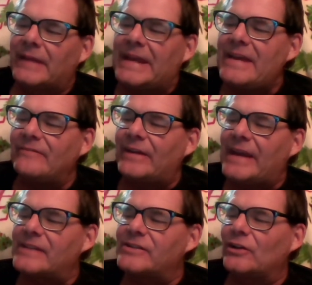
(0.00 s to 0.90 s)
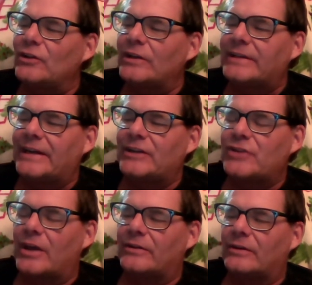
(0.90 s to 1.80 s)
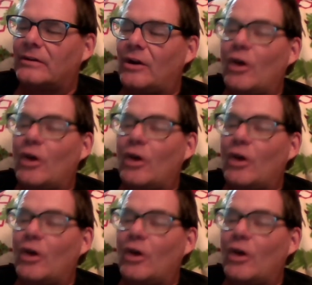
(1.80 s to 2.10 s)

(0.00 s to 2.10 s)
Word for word: He and Vanessa looked at each other.